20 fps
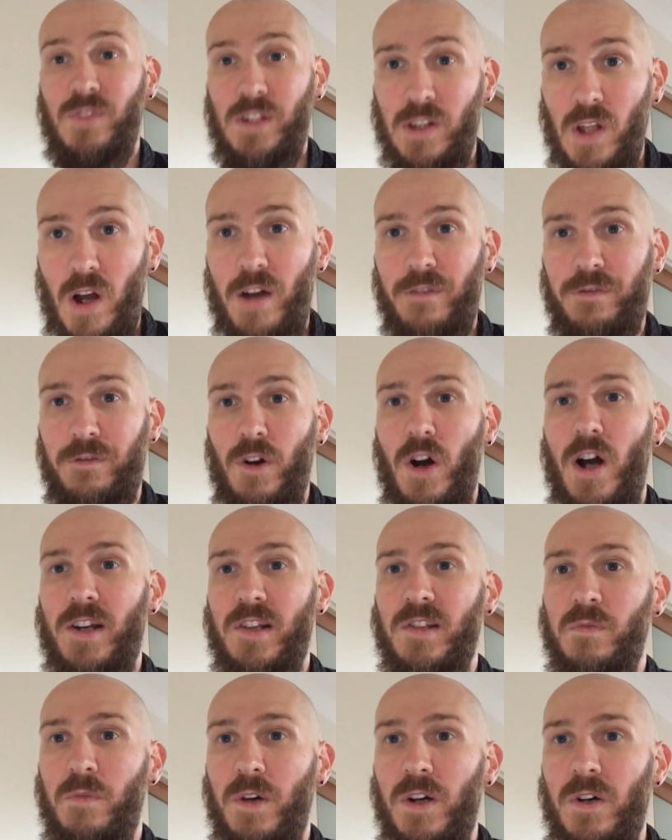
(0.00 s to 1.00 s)
of your life right
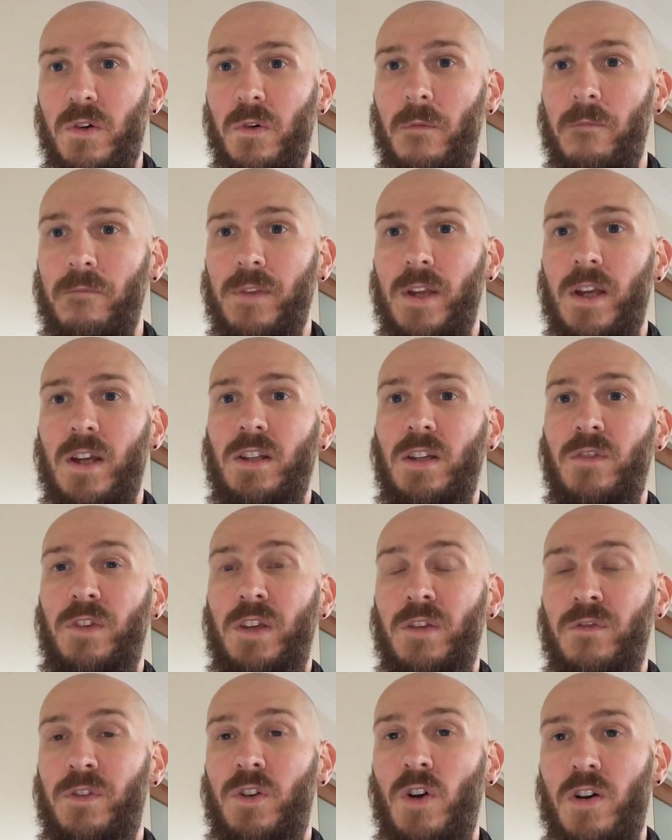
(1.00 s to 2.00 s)
as well.
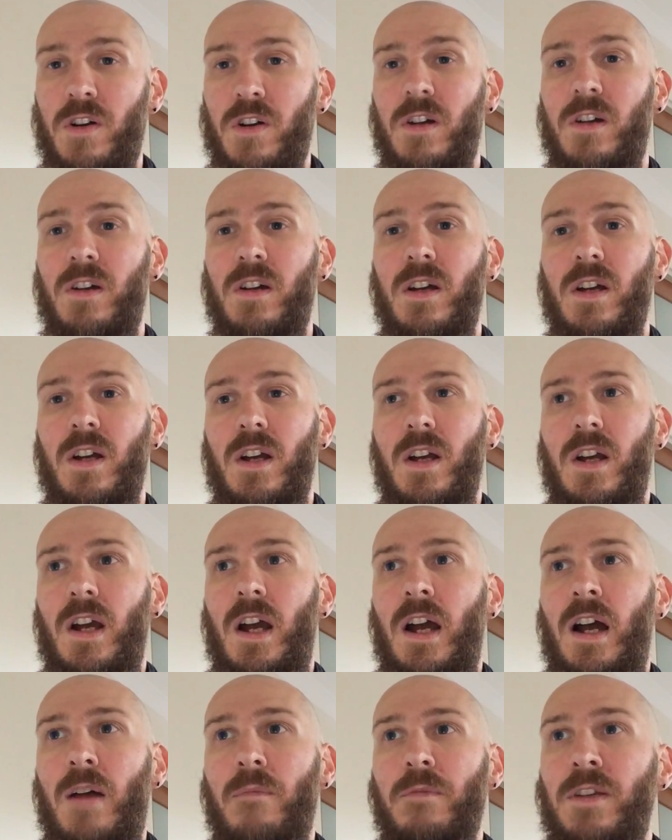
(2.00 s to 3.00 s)
You've got to
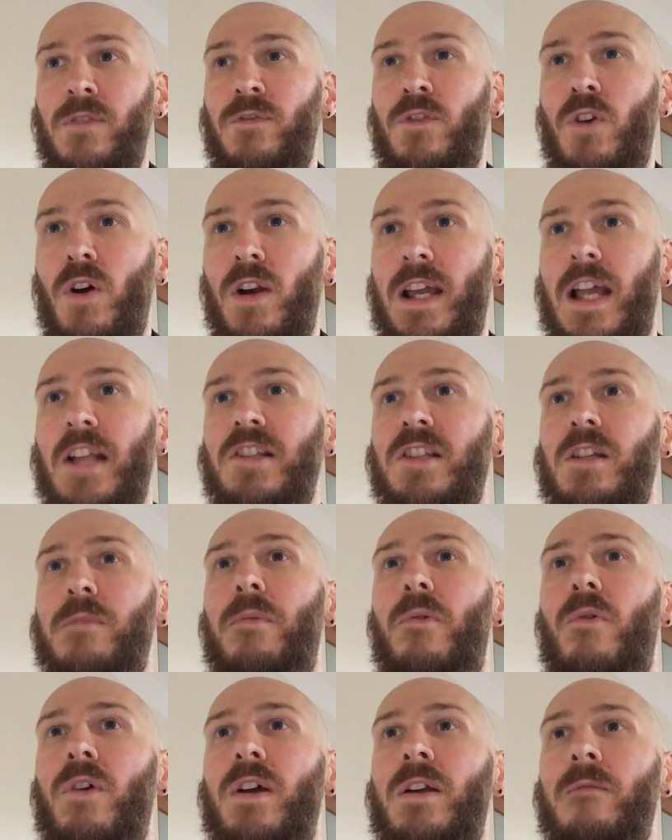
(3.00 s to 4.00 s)
get to the
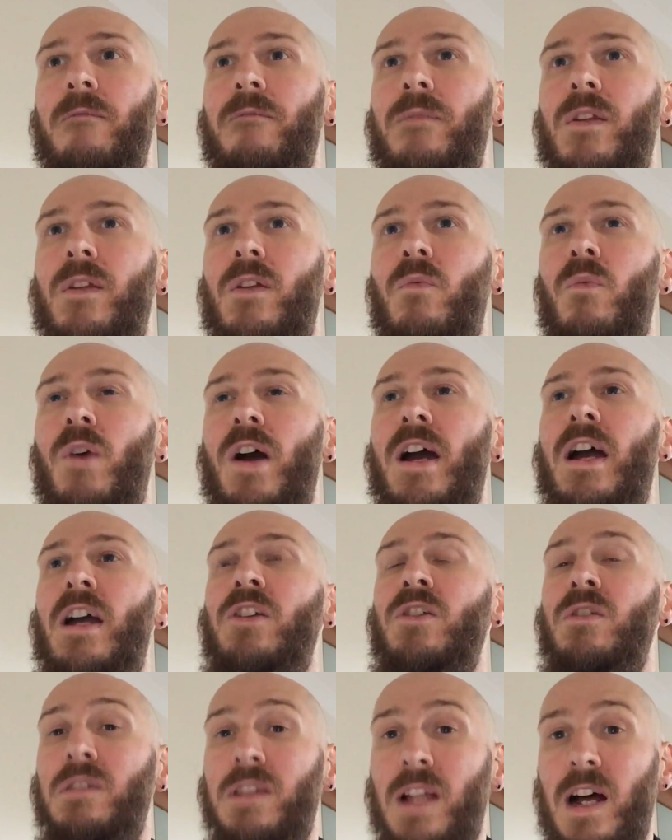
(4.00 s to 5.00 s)
point where
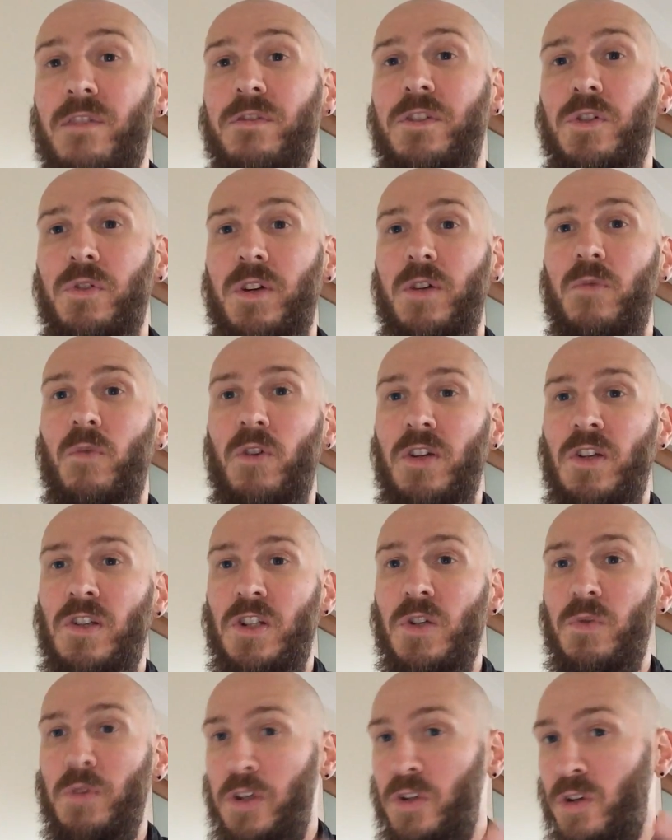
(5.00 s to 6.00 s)
you love doing what you
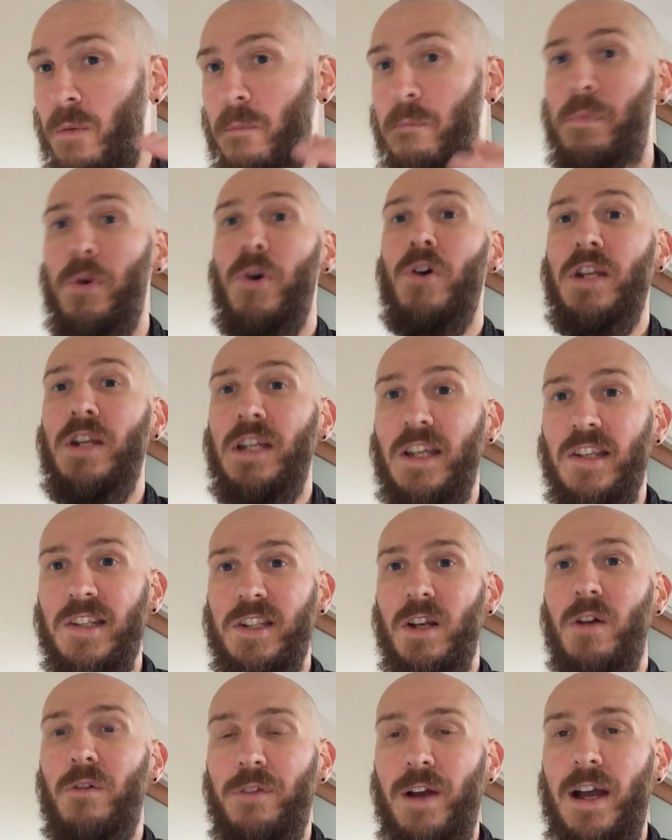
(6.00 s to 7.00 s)
do. You're not burning
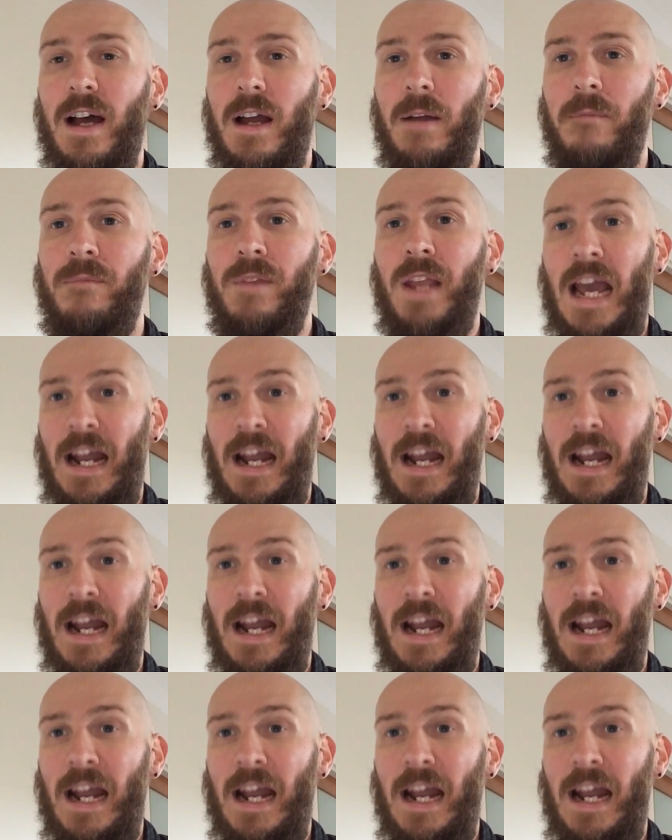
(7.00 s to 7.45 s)
yourself out.